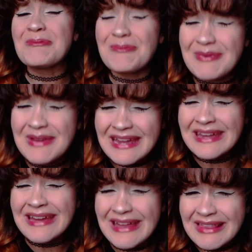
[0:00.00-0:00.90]
be
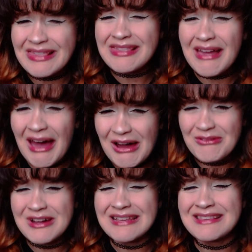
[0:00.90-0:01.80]
in
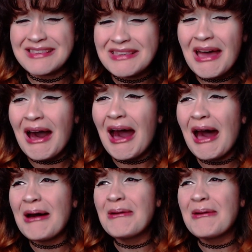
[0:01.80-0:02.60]
love with someone